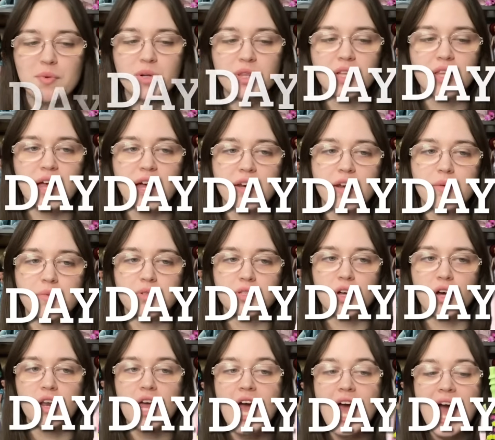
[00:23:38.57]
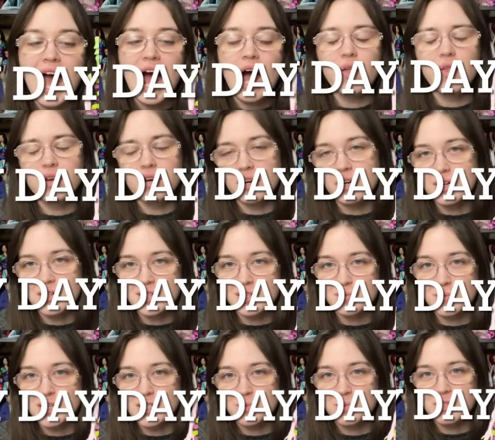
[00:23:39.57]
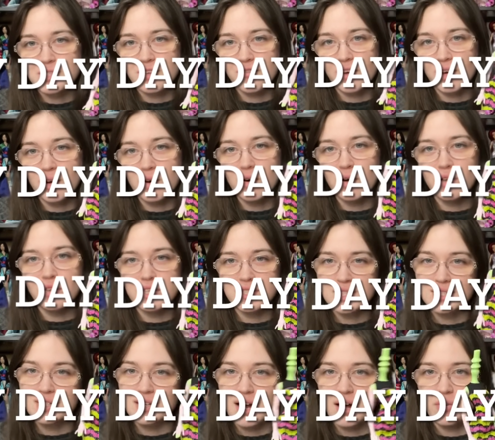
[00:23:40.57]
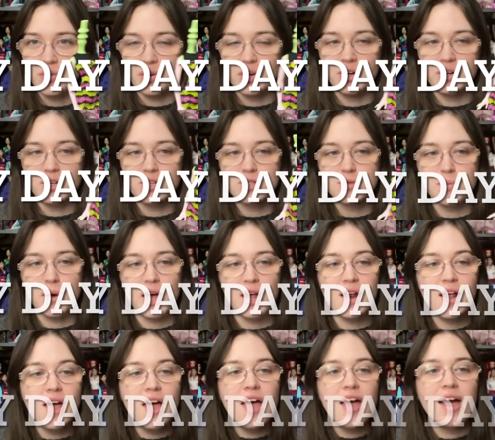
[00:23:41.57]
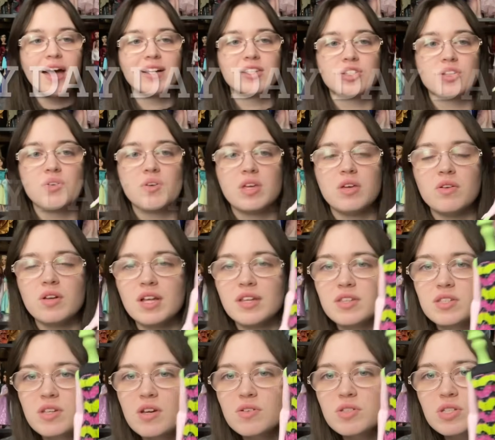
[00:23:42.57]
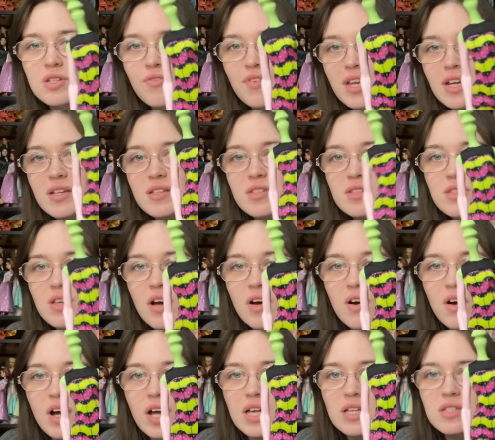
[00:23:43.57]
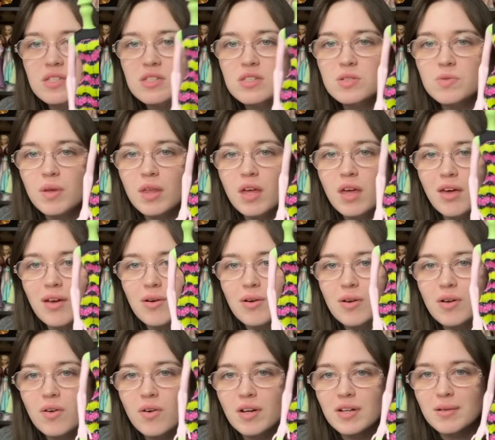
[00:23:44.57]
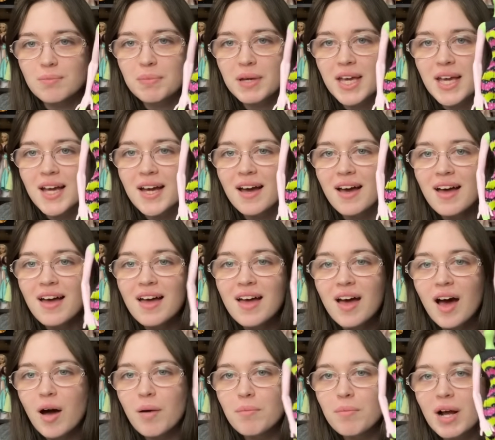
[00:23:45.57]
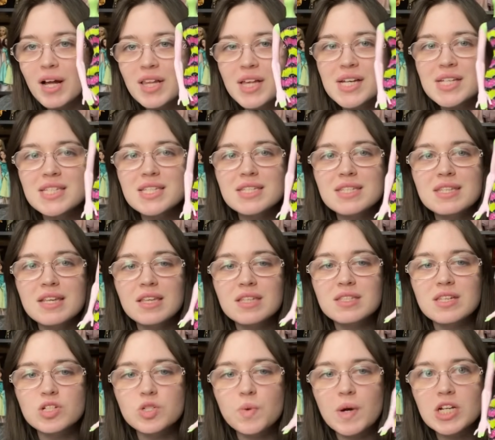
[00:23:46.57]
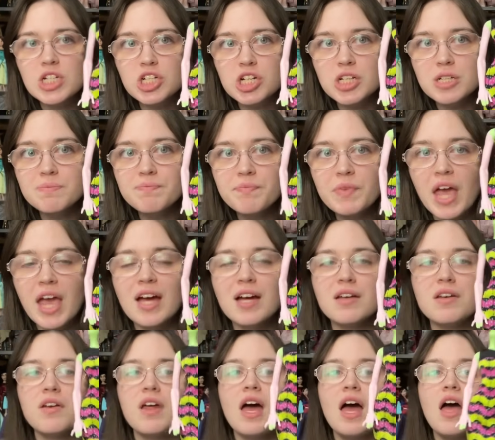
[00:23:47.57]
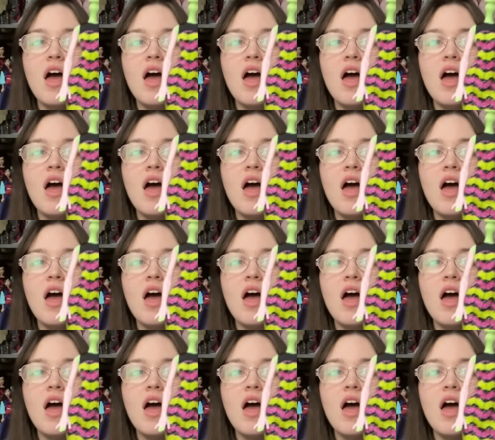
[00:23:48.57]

what the line name was called. Howlin' Hoodies is my specific goal. This isn't Howlin' Hoodies, but it's so cute. And this goes to Venus, so it's this really cute green and pink umbrellas situation and